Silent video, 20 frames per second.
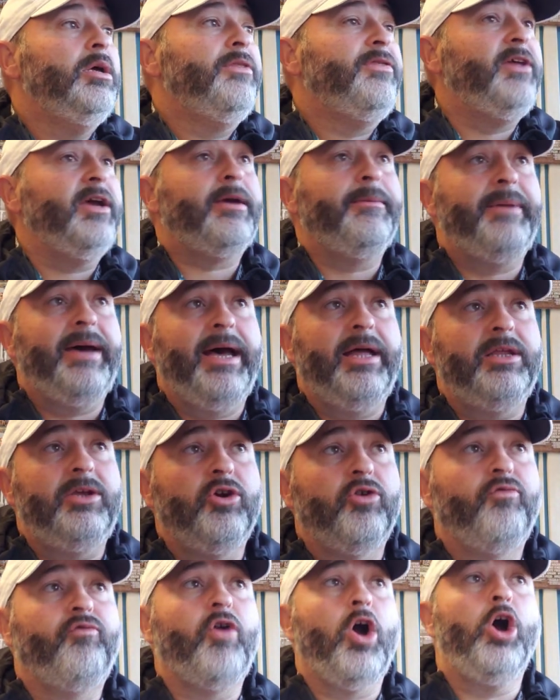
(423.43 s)
Think about
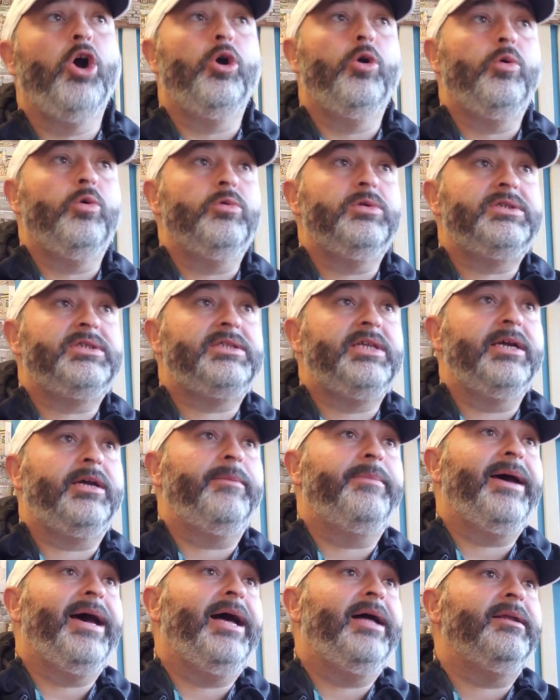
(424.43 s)
your roads. Think
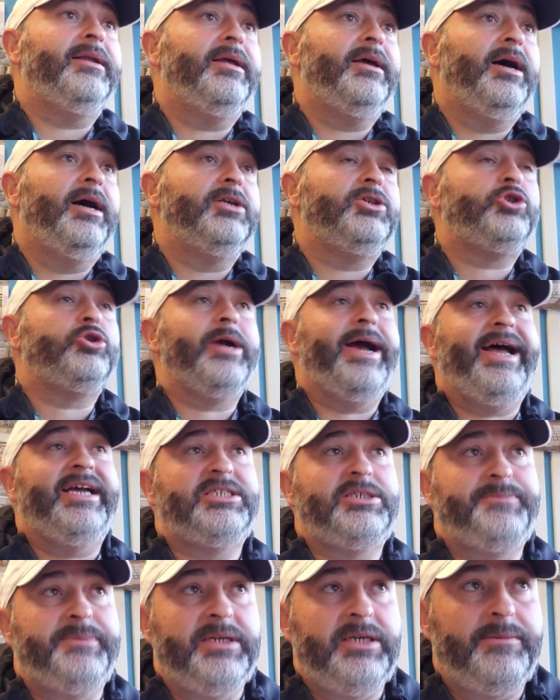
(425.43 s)
about
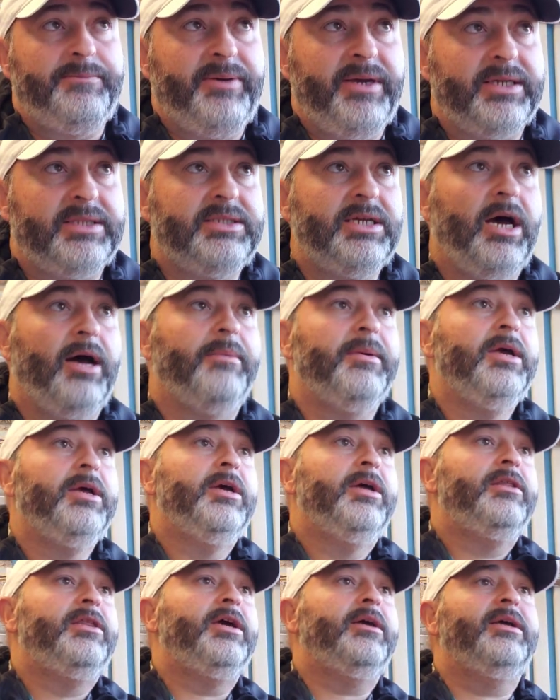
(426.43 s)
trash being picked up.
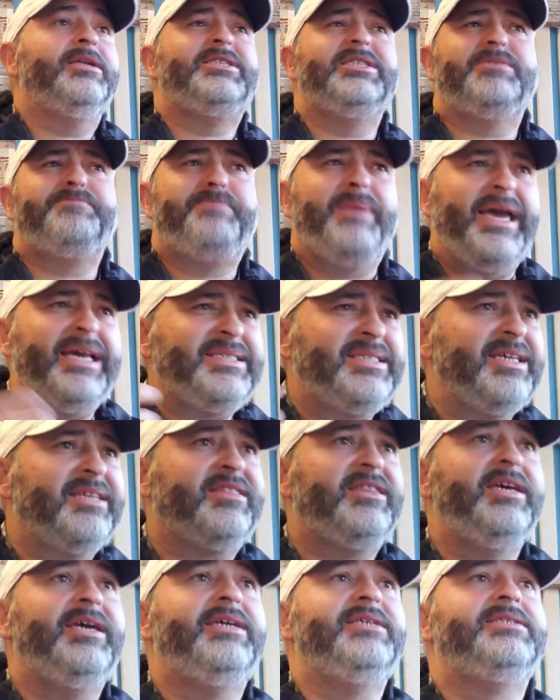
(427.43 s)
Think of just
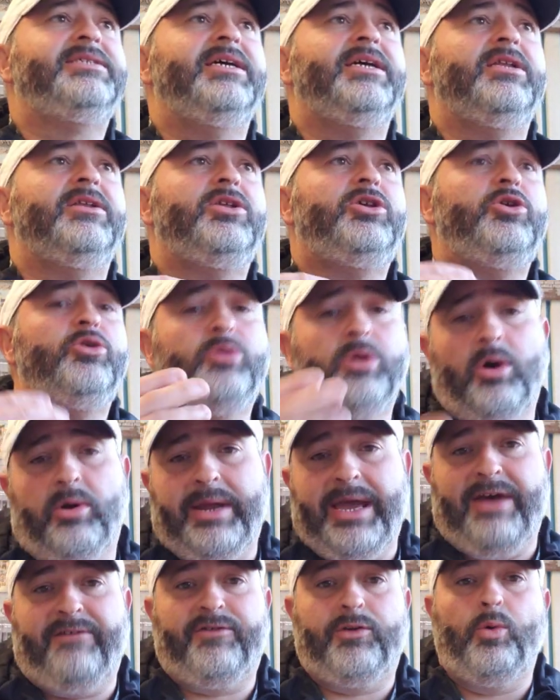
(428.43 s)
basic things that you
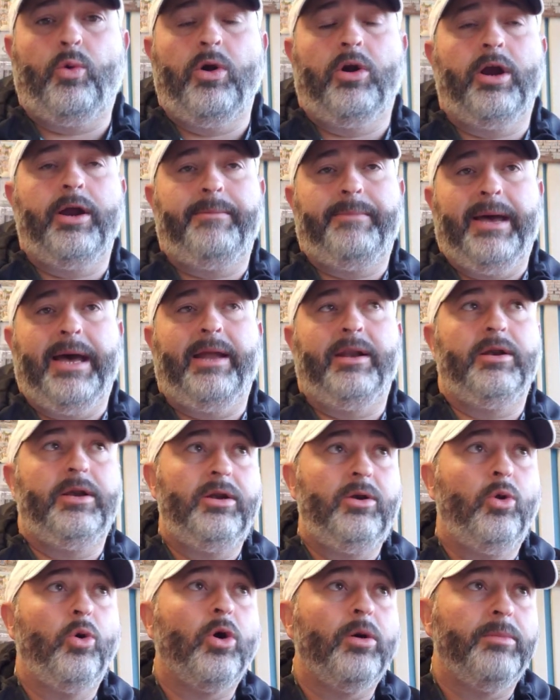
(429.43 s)
don't have to worry about
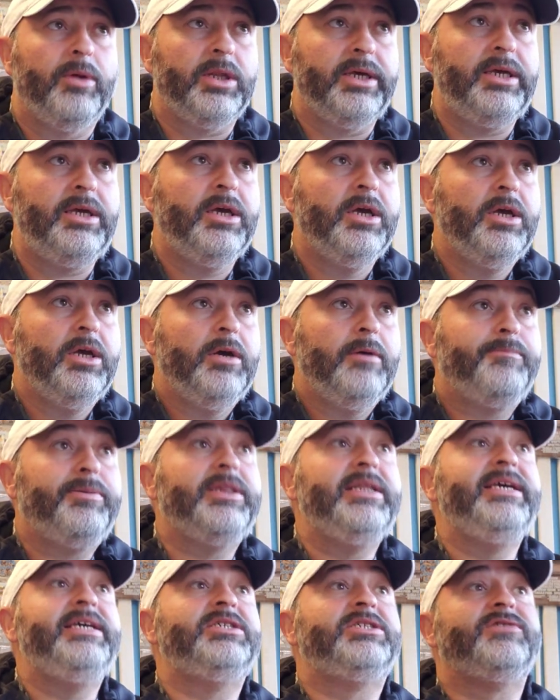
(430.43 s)
normally.
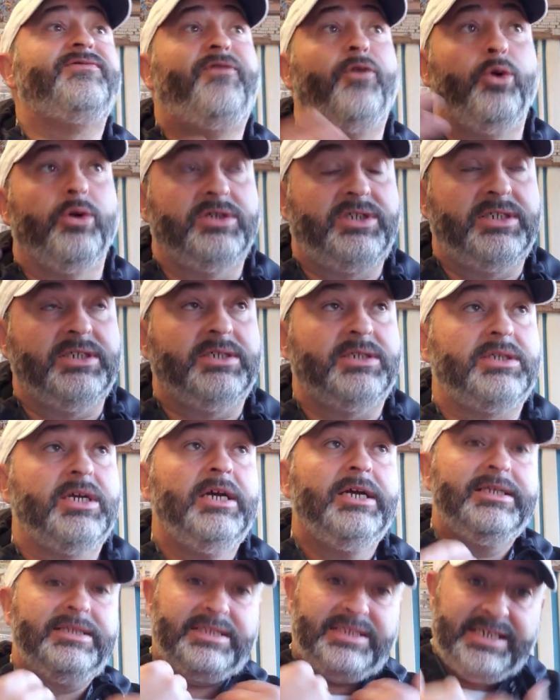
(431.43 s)
Police forces,
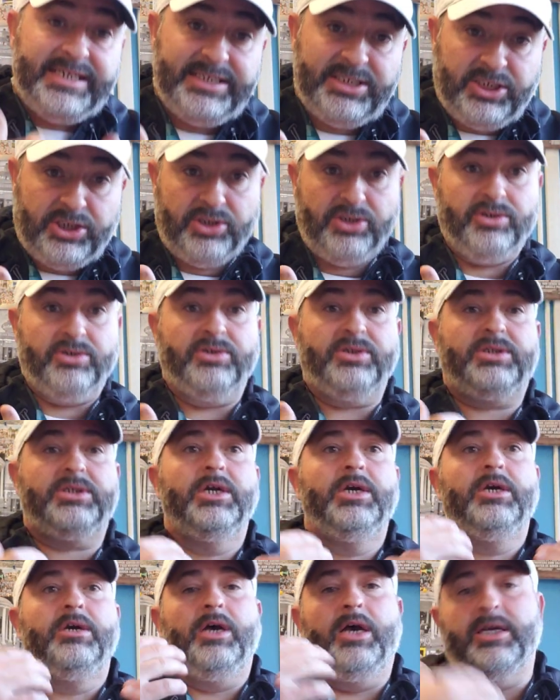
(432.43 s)
teachers,
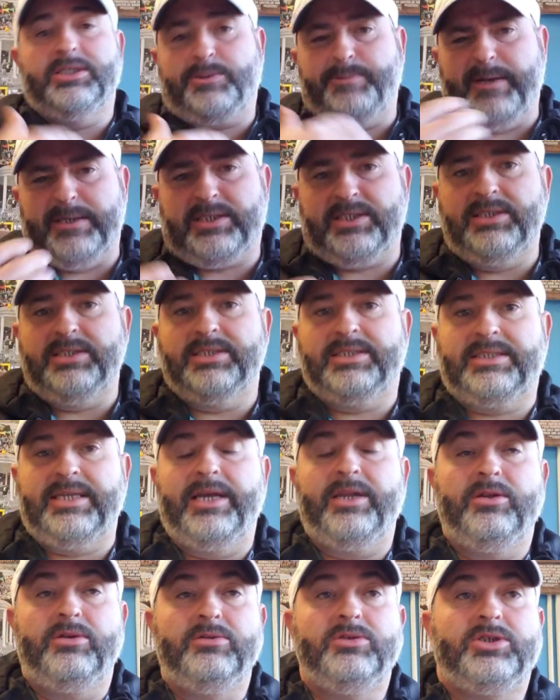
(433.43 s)
especially in the
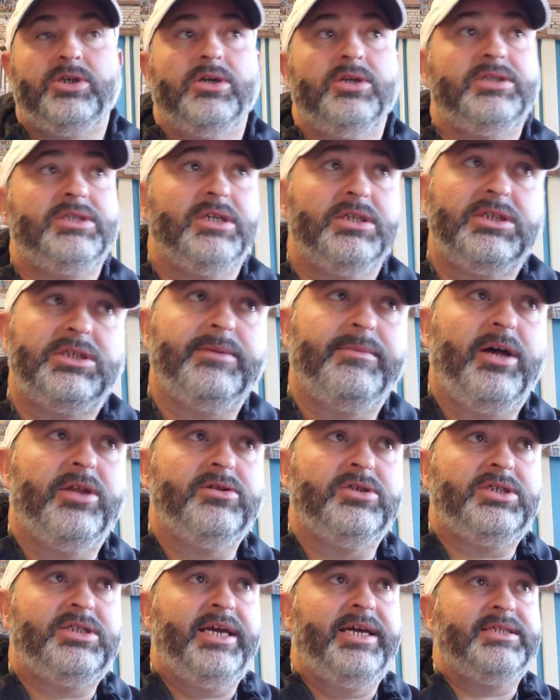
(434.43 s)
state of New Jersey and some
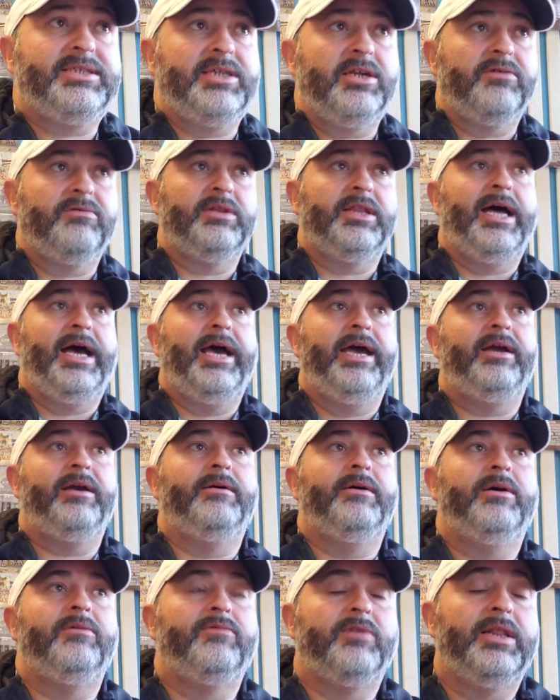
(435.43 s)
other states that are
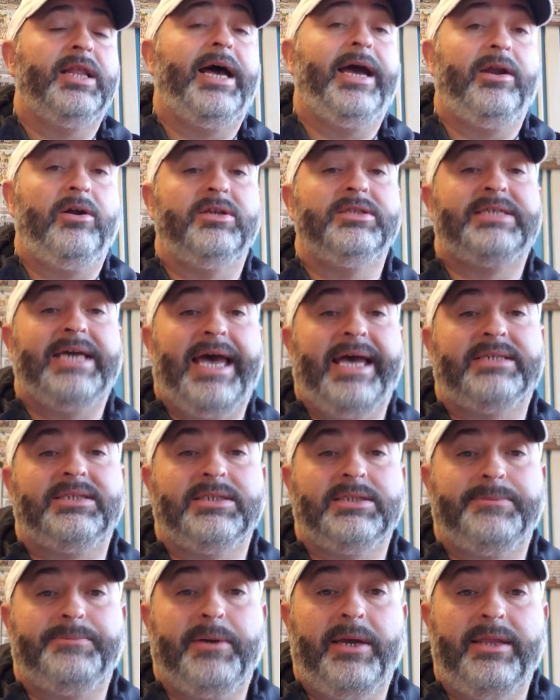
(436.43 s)
reliant on
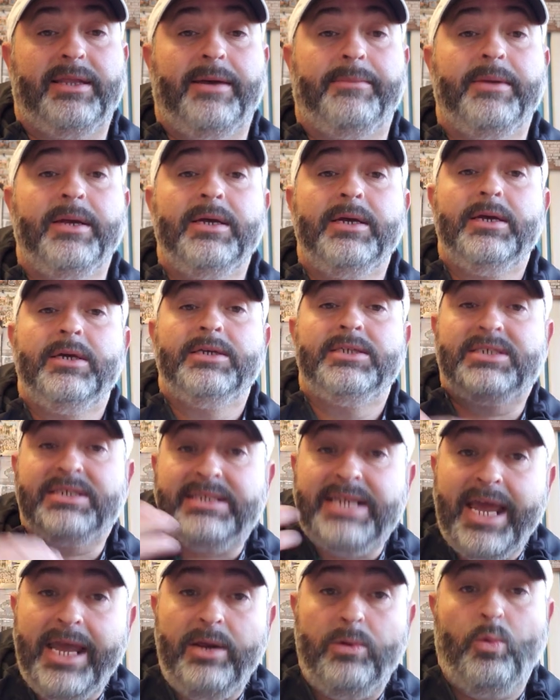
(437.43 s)
taxes to pay them.
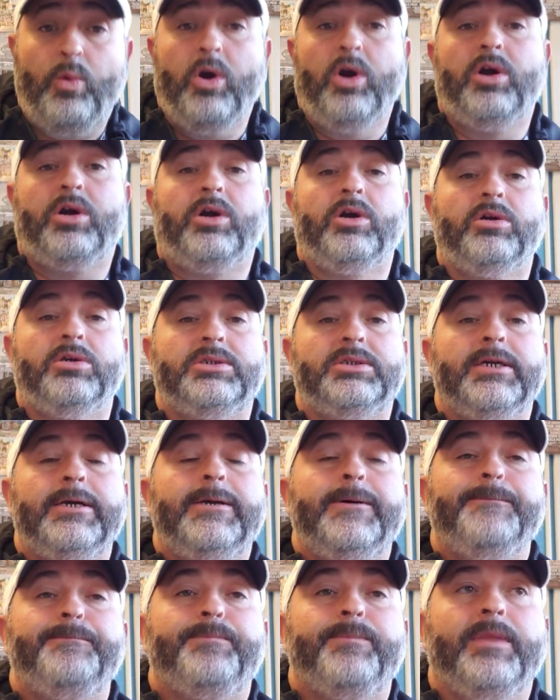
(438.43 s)
State workers,
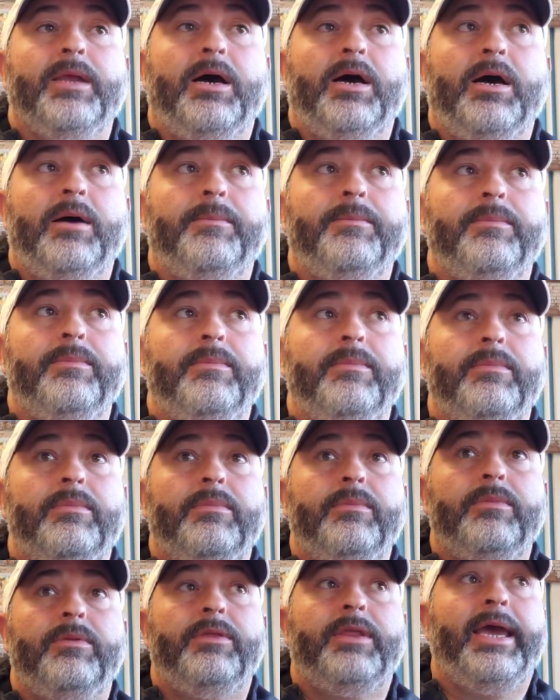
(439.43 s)

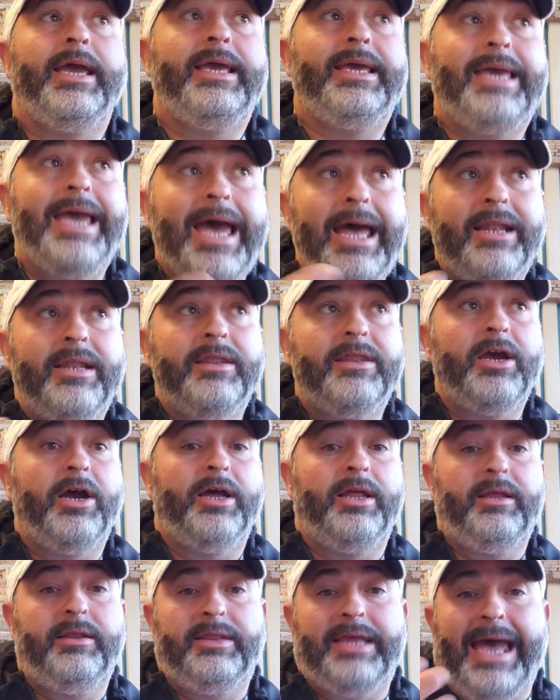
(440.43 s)
they get
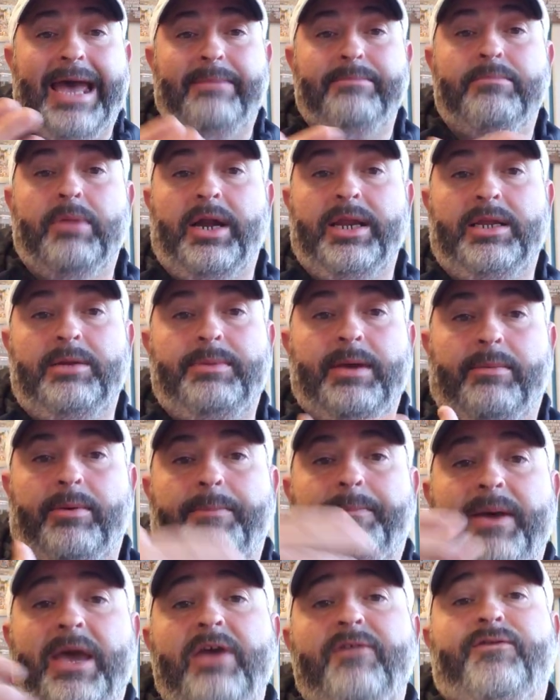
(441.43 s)
that money to be able
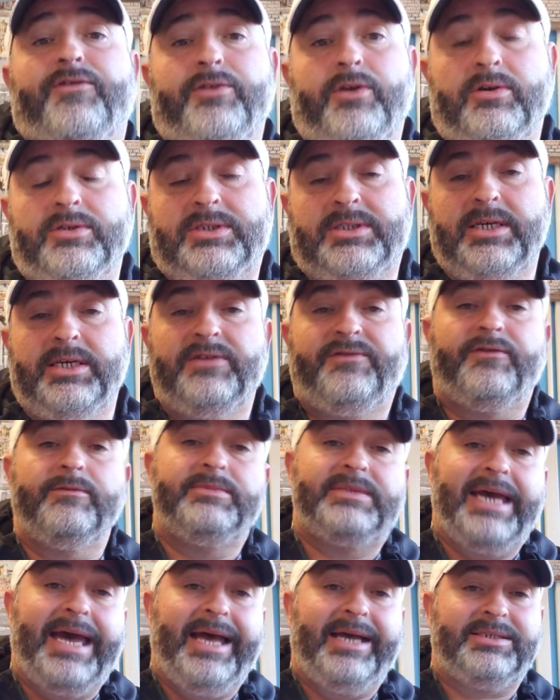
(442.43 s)
to pay for those things from
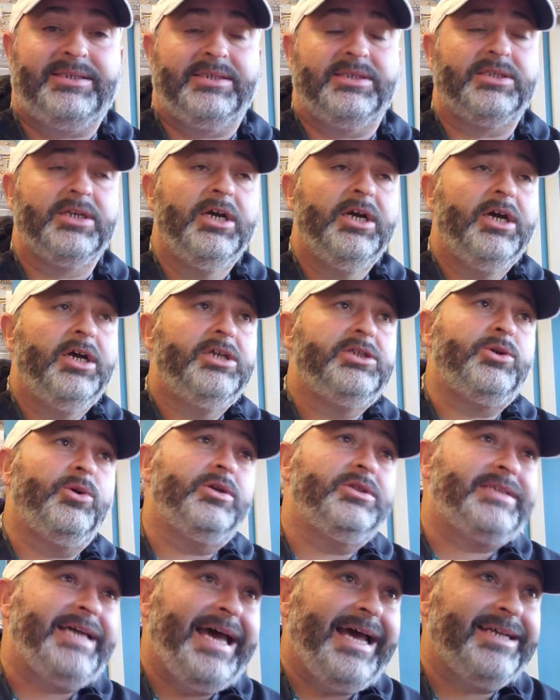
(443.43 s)
taxes. So
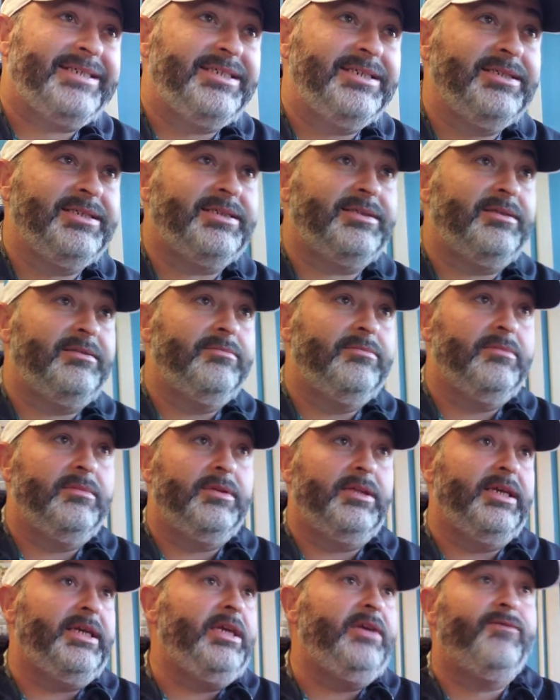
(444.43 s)
are taxes
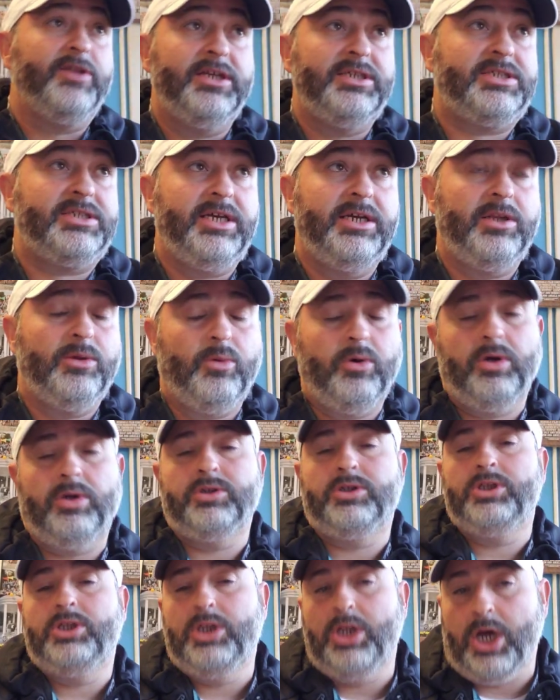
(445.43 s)
the evilest thing in the
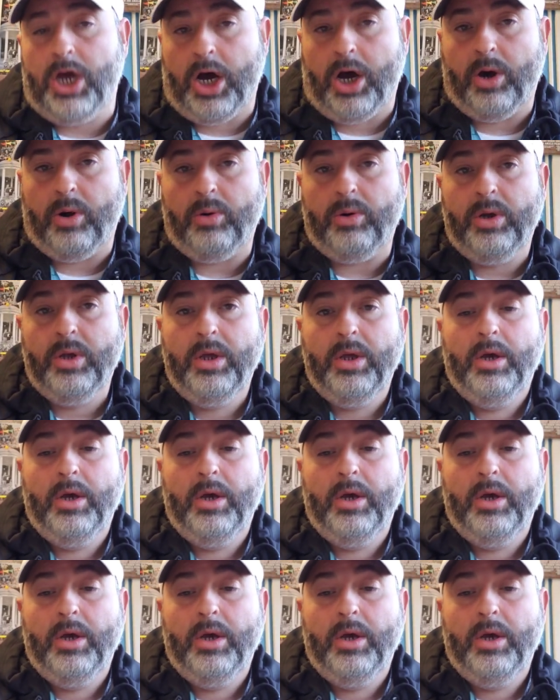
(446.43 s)
world? No.